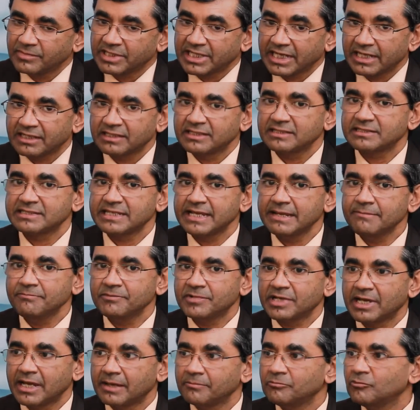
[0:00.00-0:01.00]
but at the
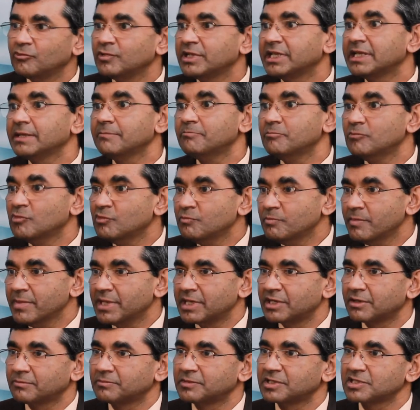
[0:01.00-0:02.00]
same time, we keep
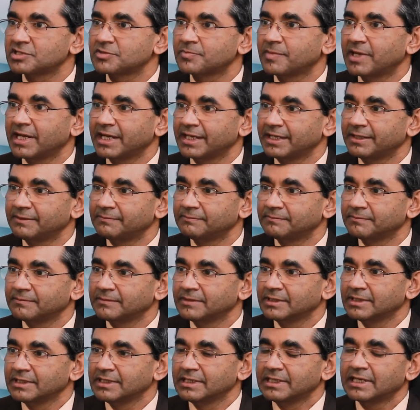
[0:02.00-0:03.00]
movement of the spine.
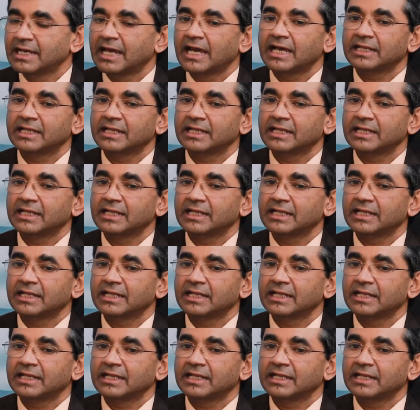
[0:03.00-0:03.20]
Okay.